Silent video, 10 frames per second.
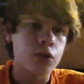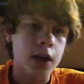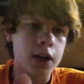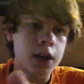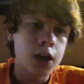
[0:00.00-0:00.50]

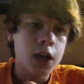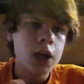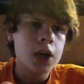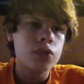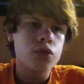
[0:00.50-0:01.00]
kind of
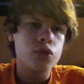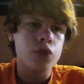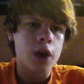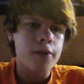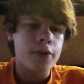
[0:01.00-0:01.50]

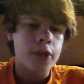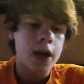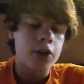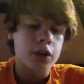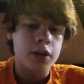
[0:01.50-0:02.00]
screwdriver for
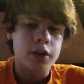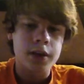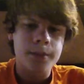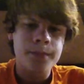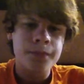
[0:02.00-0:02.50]
that or
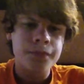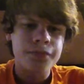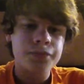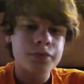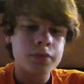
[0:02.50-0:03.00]
anything.
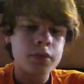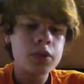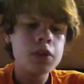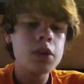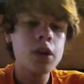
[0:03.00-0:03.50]

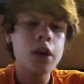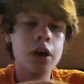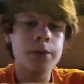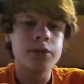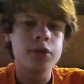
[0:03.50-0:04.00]

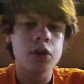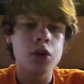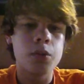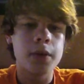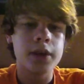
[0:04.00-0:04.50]

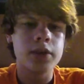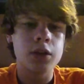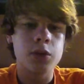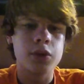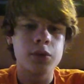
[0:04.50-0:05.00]
So
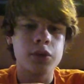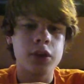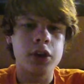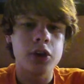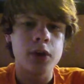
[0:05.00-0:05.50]
basically, what you're
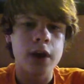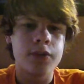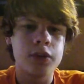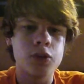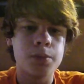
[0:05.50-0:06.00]
gonna do
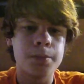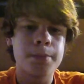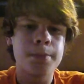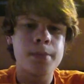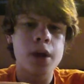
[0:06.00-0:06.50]
after you
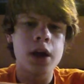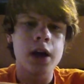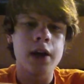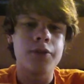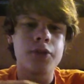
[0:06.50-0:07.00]

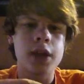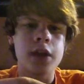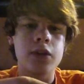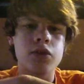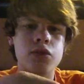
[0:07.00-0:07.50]
have
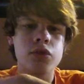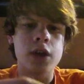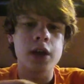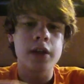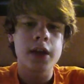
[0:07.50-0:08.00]
taken the screws
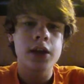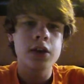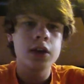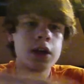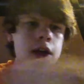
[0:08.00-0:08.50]
out of
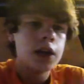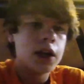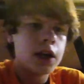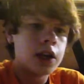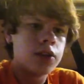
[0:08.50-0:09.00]
there
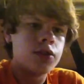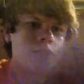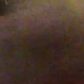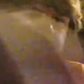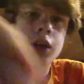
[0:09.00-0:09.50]

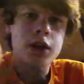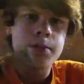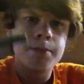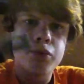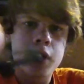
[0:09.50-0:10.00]
is you're gonna
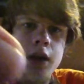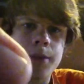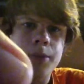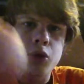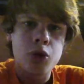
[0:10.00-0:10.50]
pry
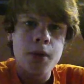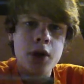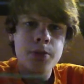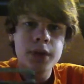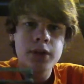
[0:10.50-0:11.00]
up the little
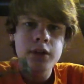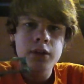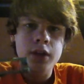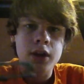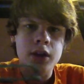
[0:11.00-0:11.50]
metal
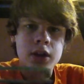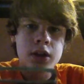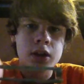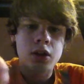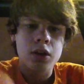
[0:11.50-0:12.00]
pieces. Like
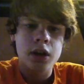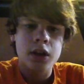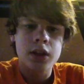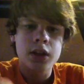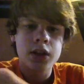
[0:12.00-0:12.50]
they look
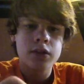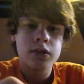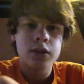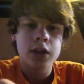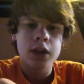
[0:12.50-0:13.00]
like
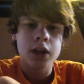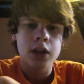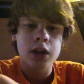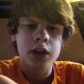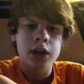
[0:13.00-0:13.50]
this and
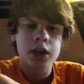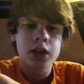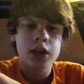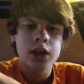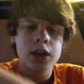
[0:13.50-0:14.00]
like
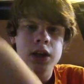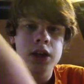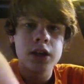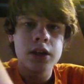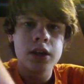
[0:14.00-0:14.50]

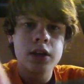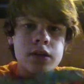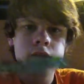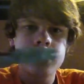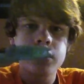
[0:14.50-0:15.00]

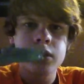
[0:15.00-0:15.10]
this.